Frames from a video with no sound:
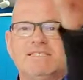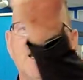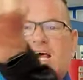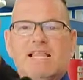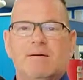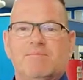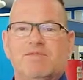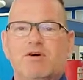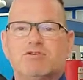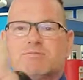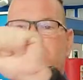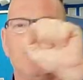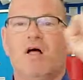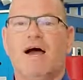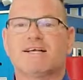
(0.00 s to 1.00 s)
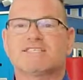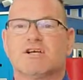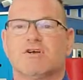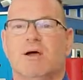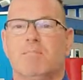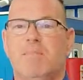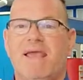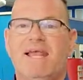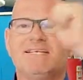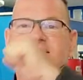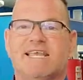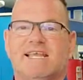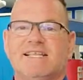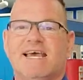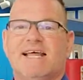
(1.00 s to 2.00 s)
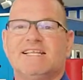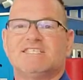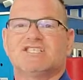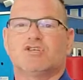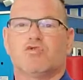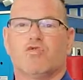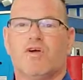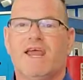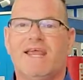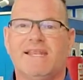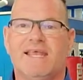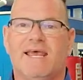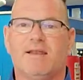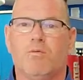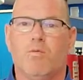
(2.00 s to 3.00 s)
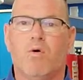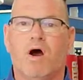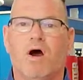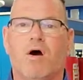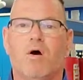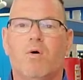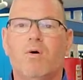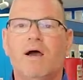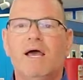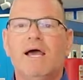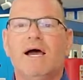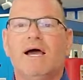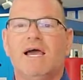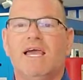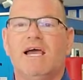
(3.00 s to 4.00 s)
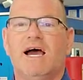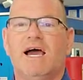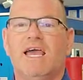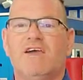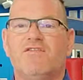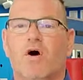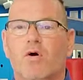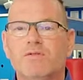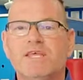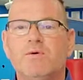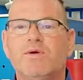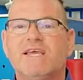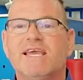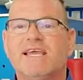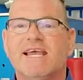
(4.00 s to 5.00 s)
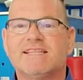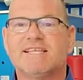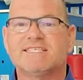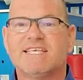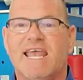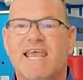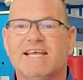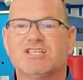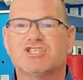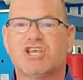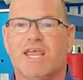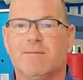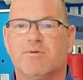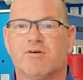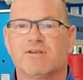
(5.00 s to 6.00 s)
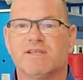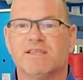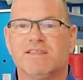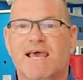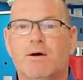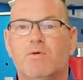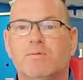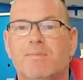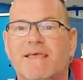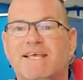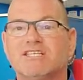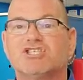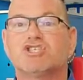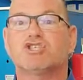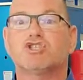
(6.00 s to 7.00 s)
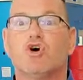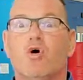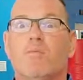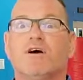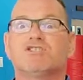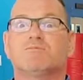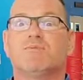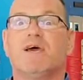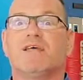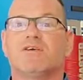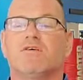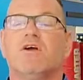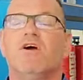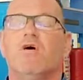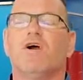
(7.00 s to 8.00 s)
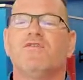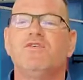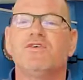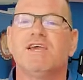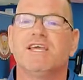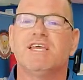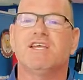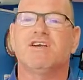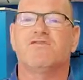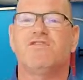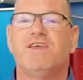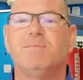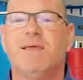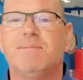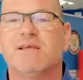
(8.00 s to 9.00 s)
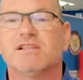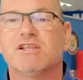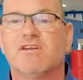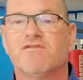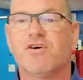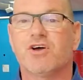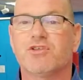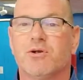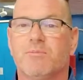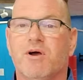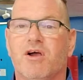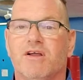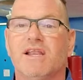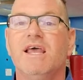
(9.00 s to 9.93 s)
them, those blocks are amazing. That is great. And whoa, if only we could get this hand chambered. That would make it so much better. Or if you could get your feet maybe a little farther apart.